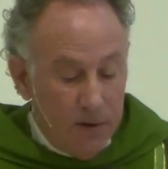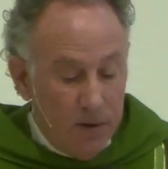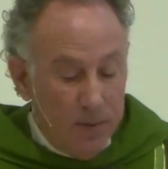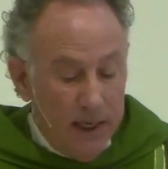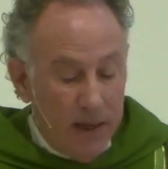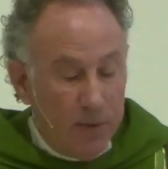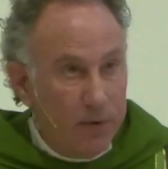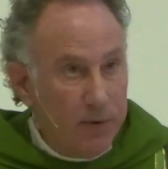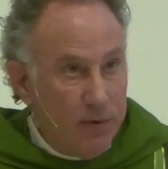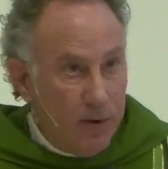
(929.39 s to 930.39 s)
you'll be
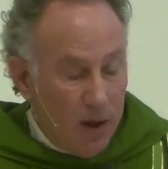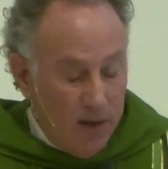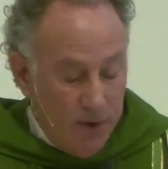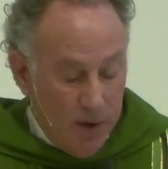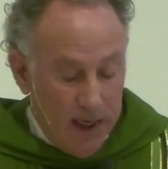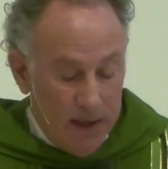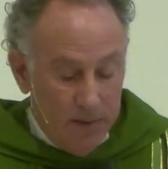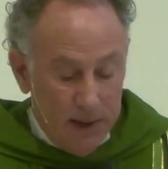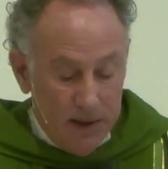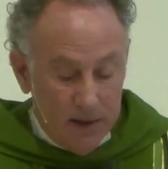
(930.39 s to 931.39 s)
able to love your
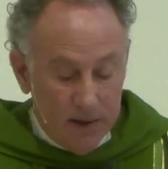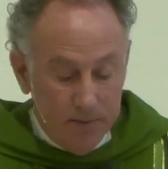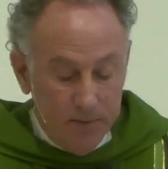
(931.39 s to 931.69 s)
enemies.